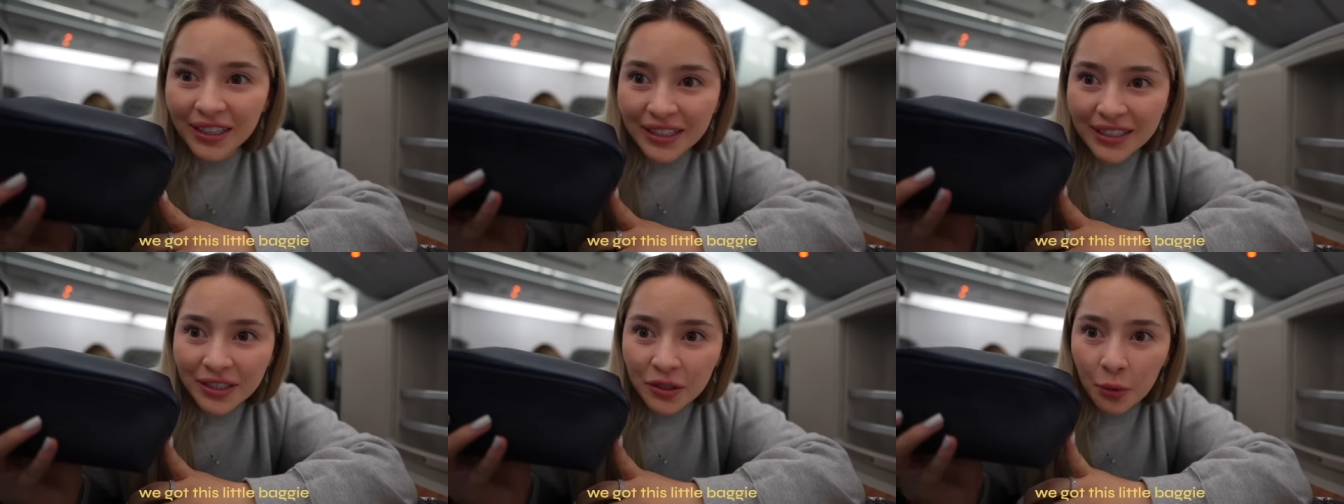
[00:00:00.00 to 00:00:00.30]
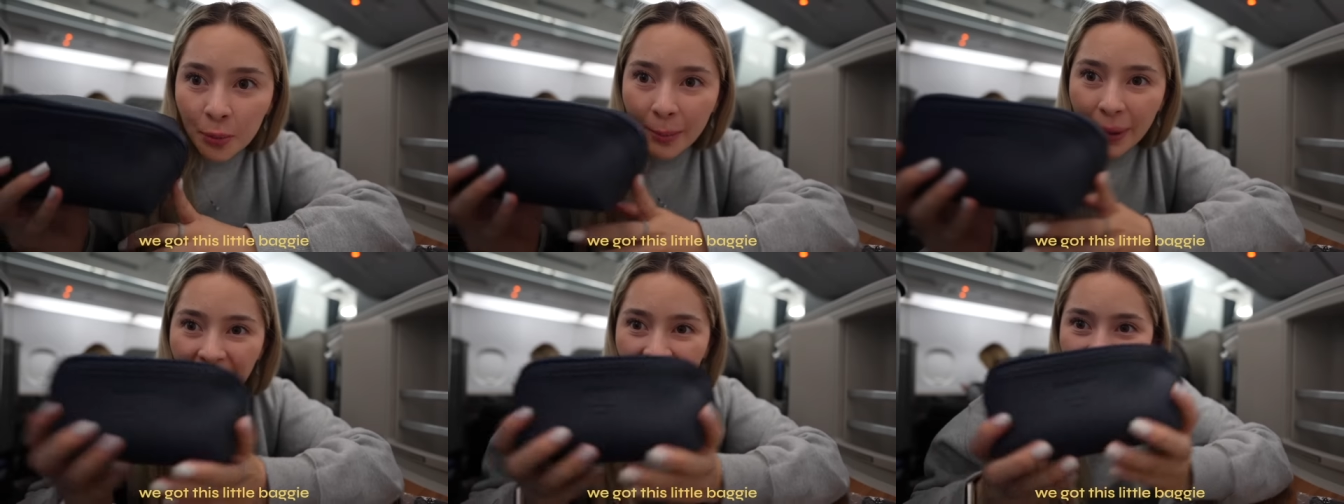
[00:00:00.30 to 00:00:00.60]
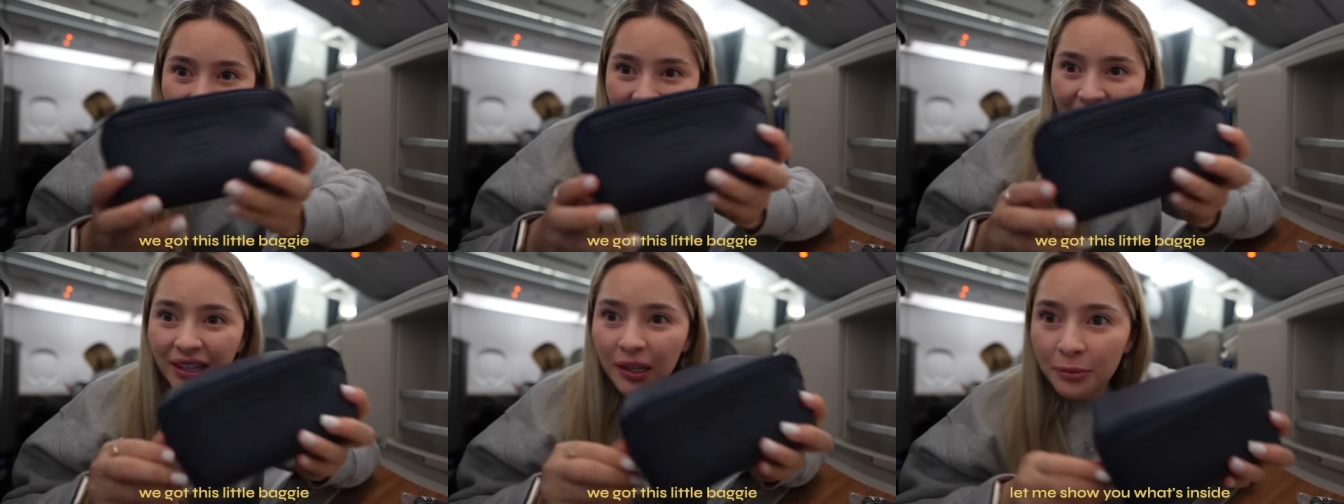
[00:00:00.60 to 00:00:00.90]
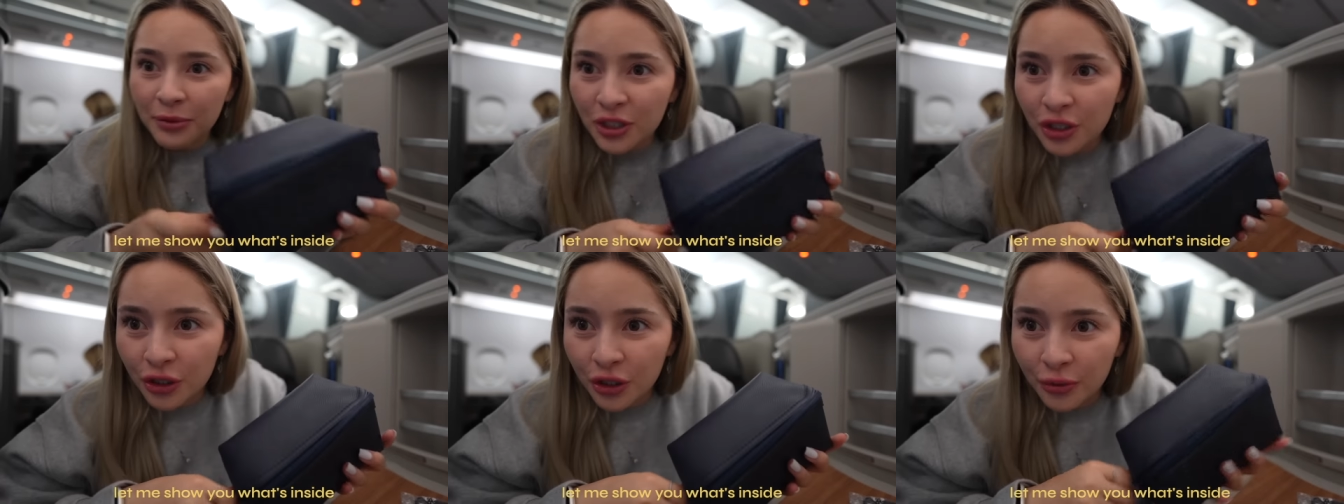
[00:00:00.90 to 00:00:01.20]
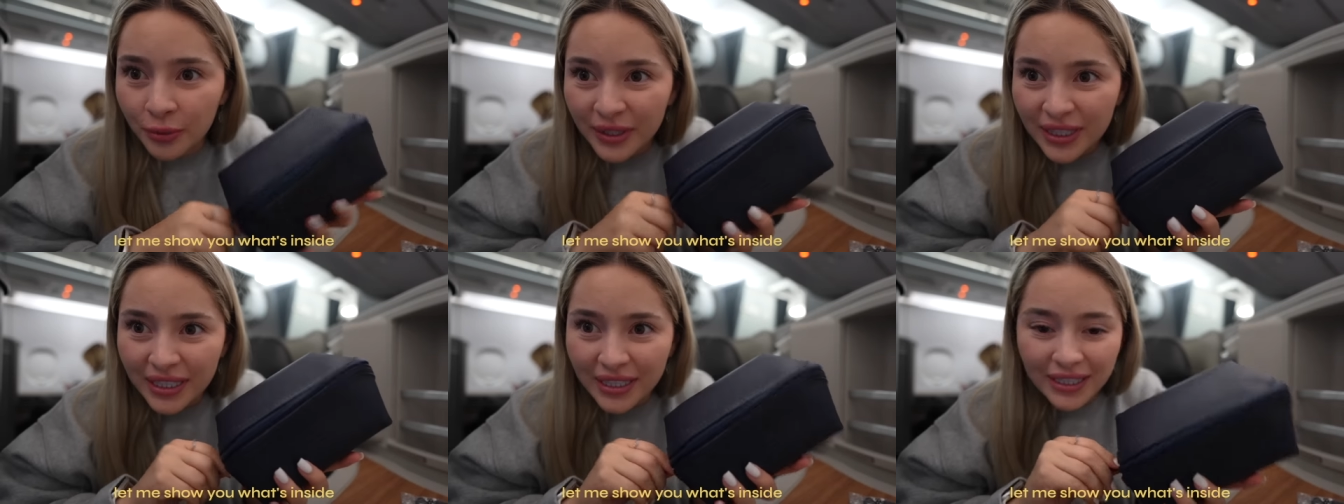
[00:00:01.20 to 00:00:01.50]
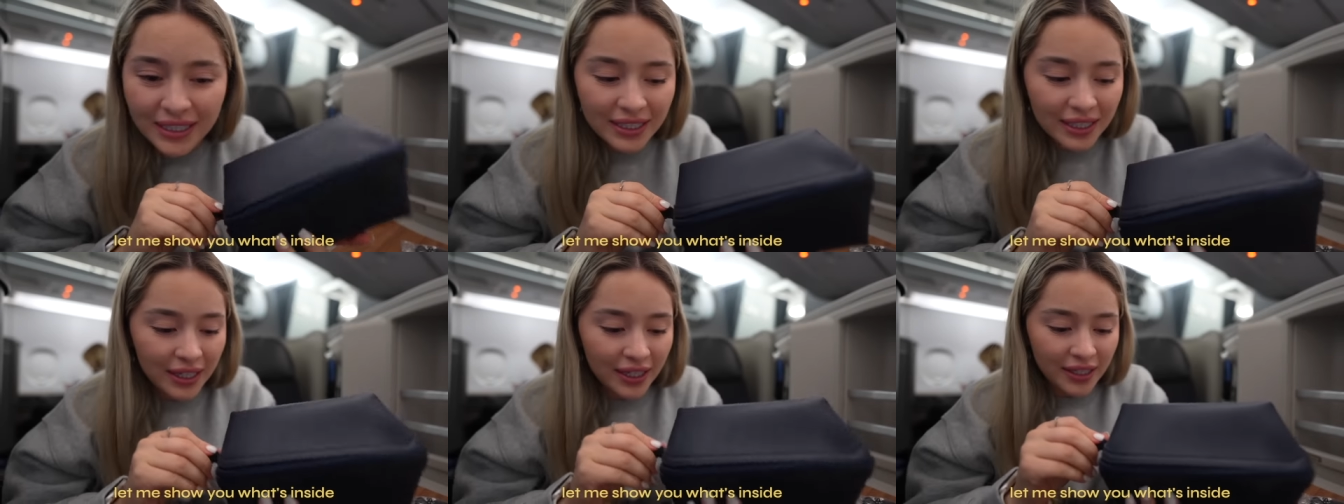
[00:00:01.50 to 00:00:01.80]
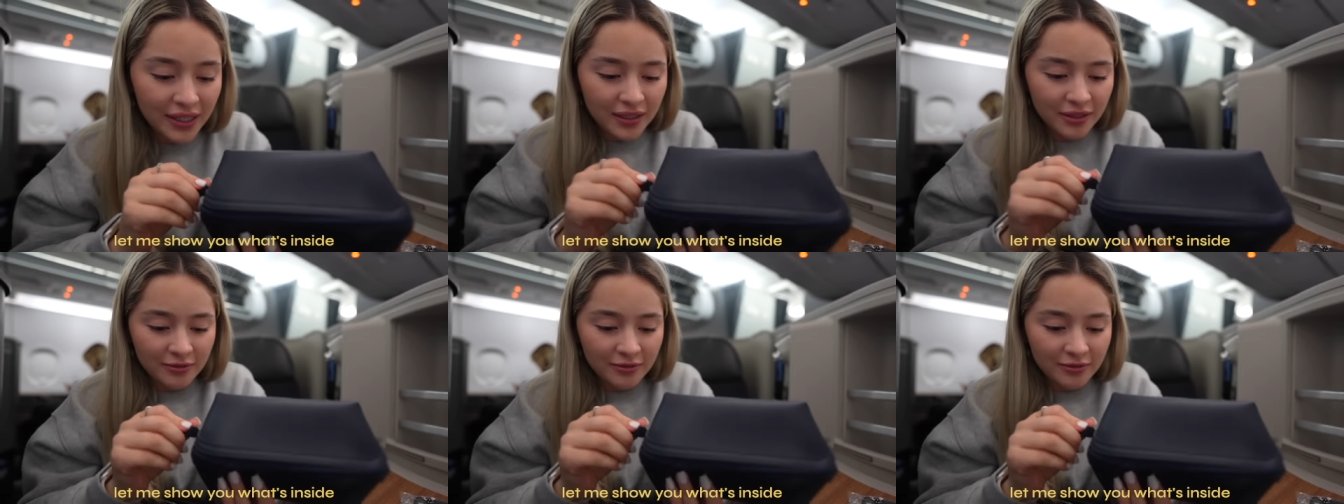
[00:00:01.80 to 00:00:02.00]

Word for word: this little baggie. Let me show you what's inside.